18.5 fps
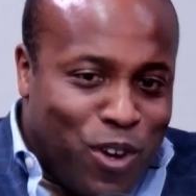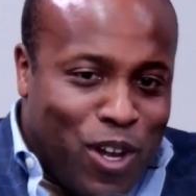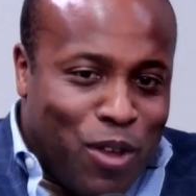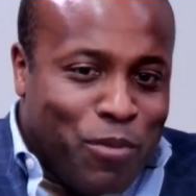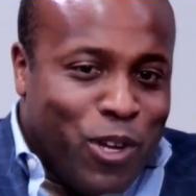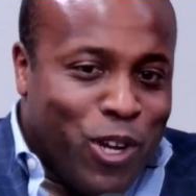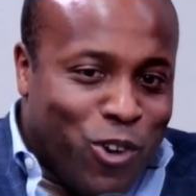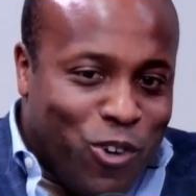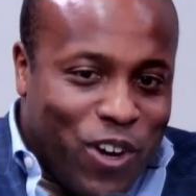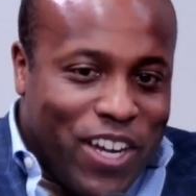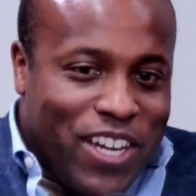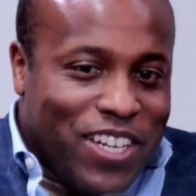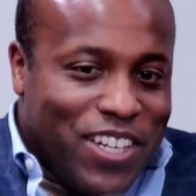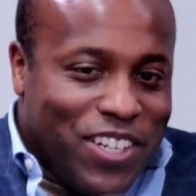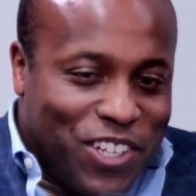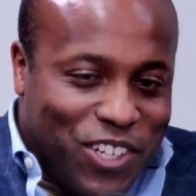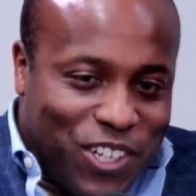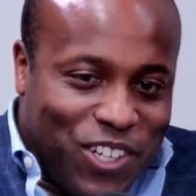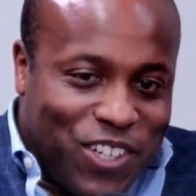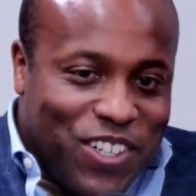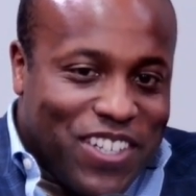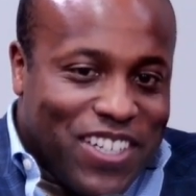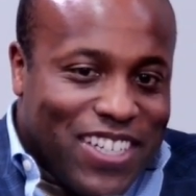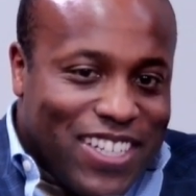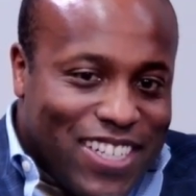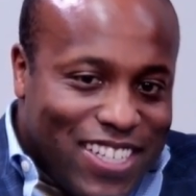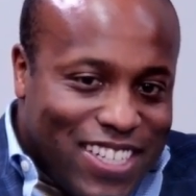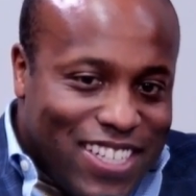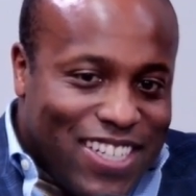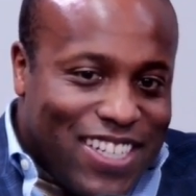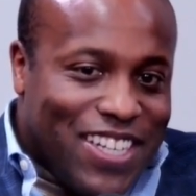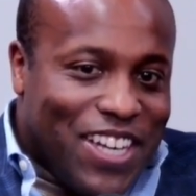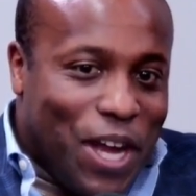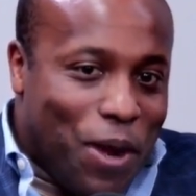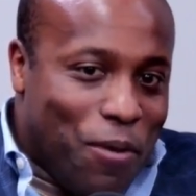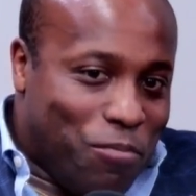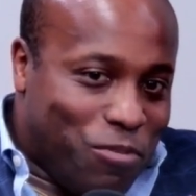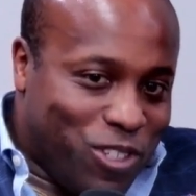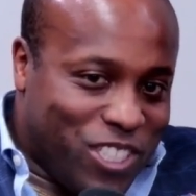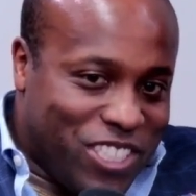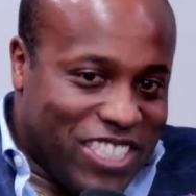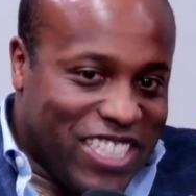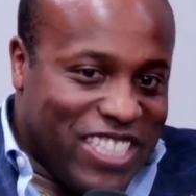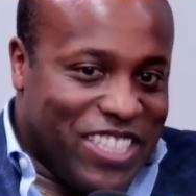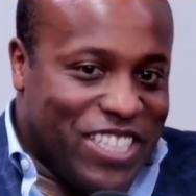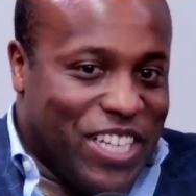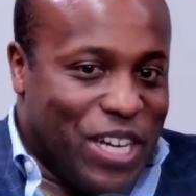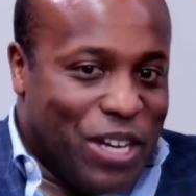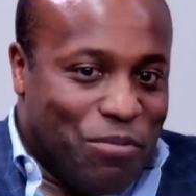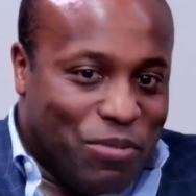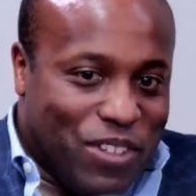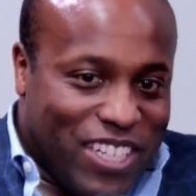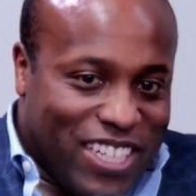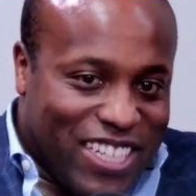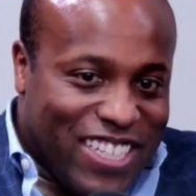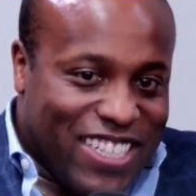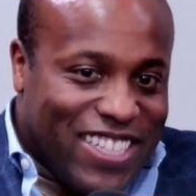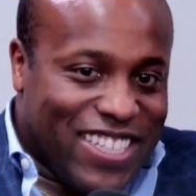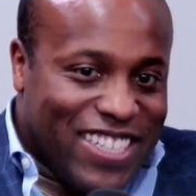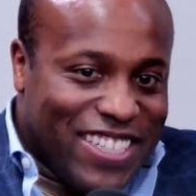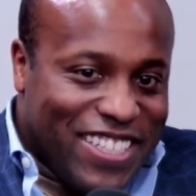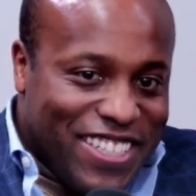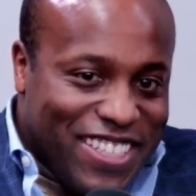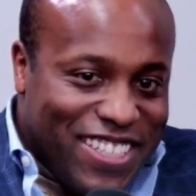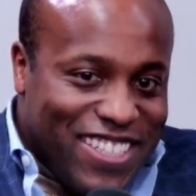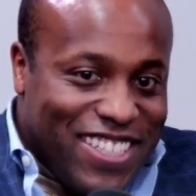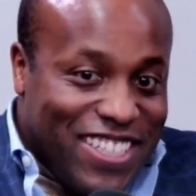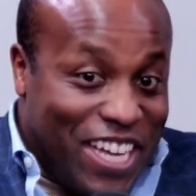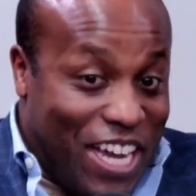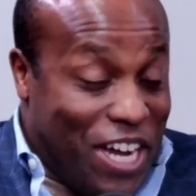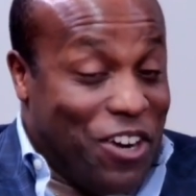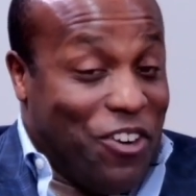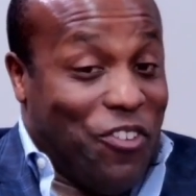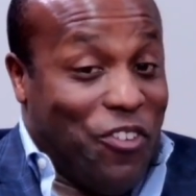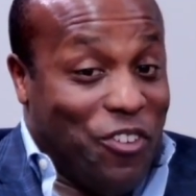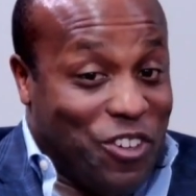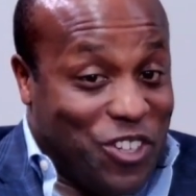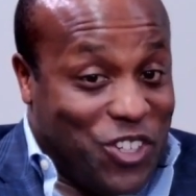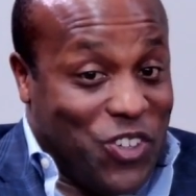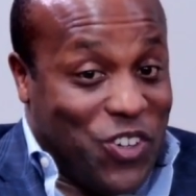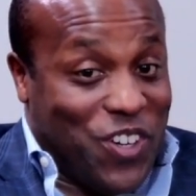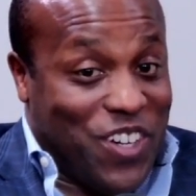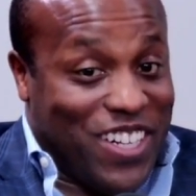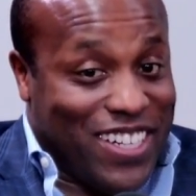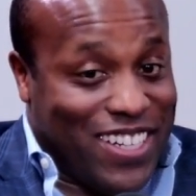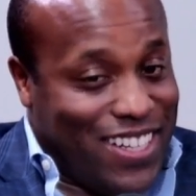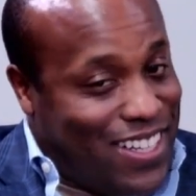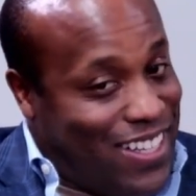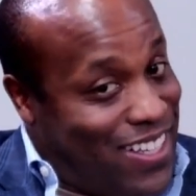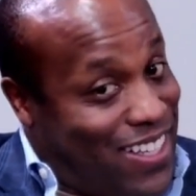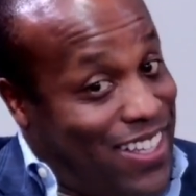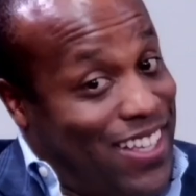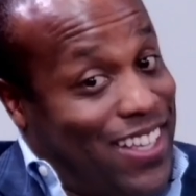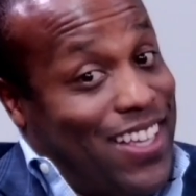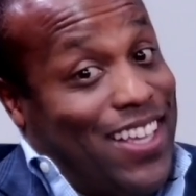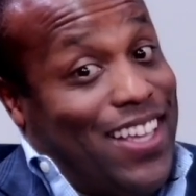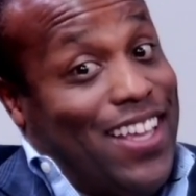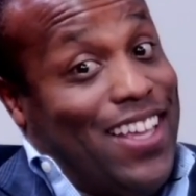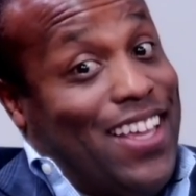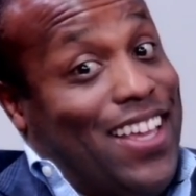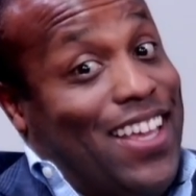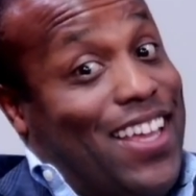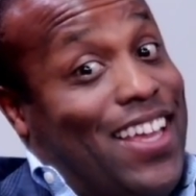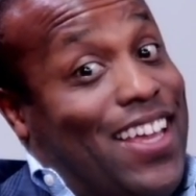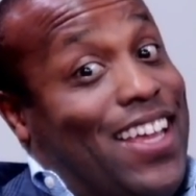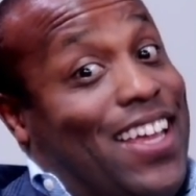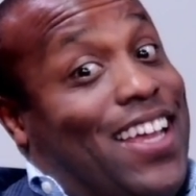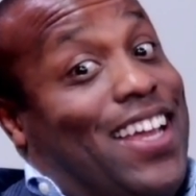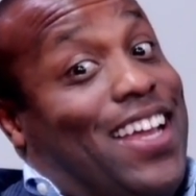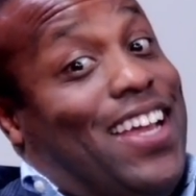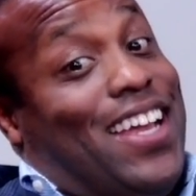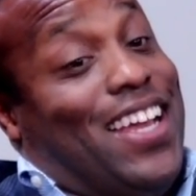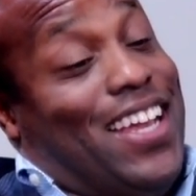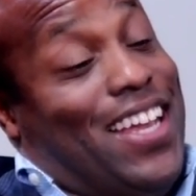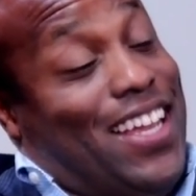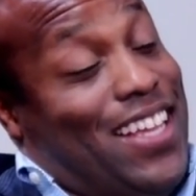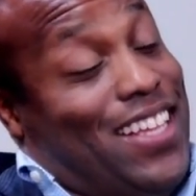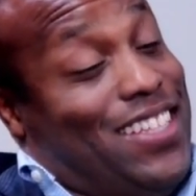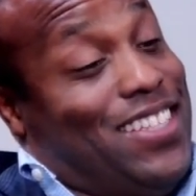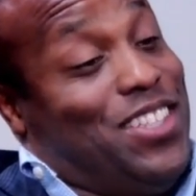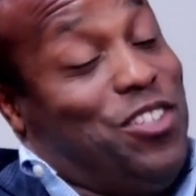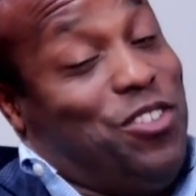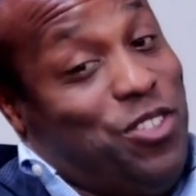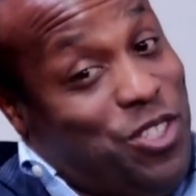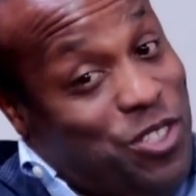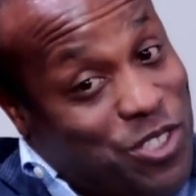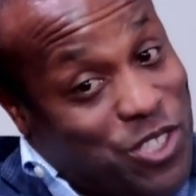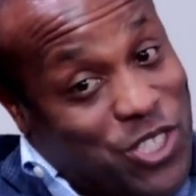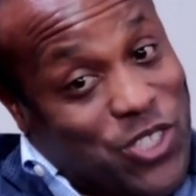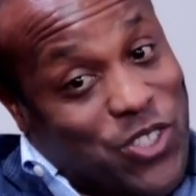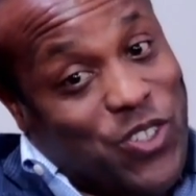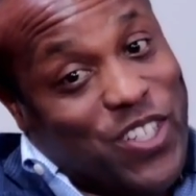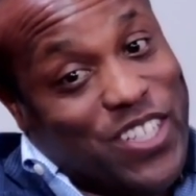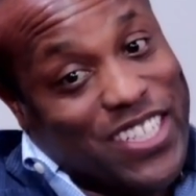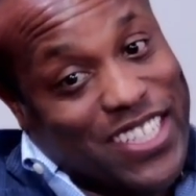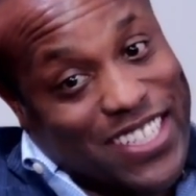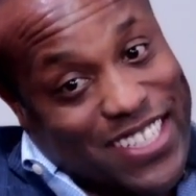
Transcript: calling me great, dog. I appreciate you, that. You do have man. a short memory. I got a real short. I've got a little too short.